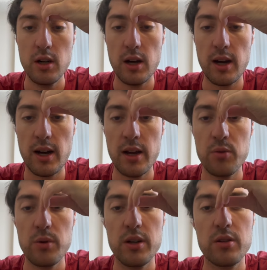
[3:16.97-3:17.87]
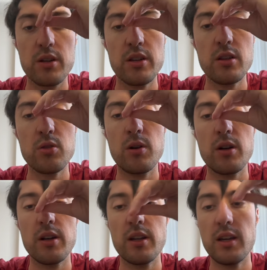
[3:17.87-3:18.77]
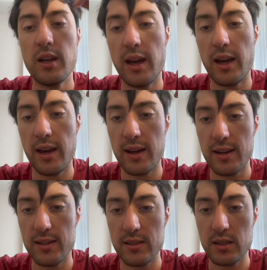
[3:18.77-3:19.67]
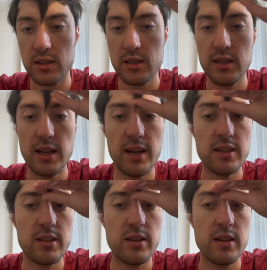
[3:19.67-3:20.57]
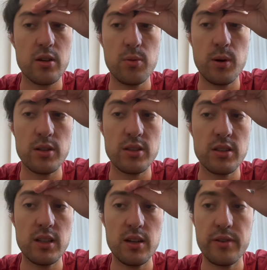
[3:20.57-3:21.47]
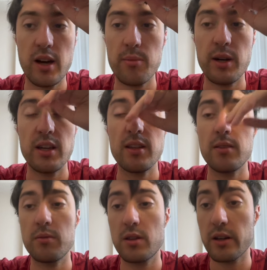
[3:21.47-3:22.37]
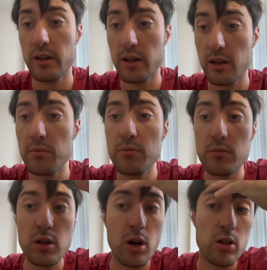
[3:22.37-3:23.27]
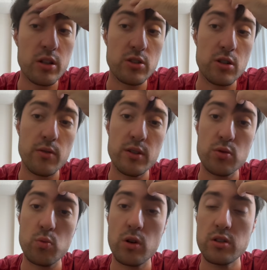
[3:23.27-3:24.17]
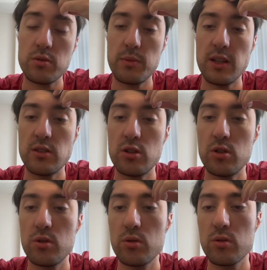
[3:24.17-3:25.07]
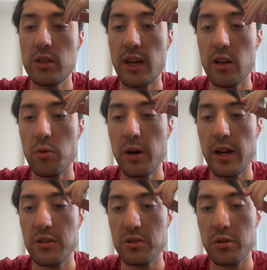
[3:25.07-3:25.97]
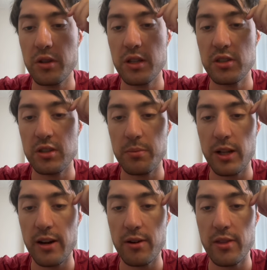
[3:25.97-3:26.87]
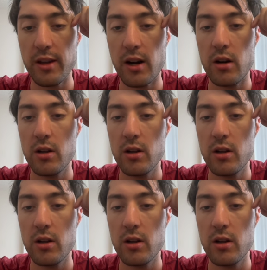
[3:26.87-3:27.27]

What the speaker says: I will get the quantity and get the quantity of how many the calling service wants me to take away. So this supply right there.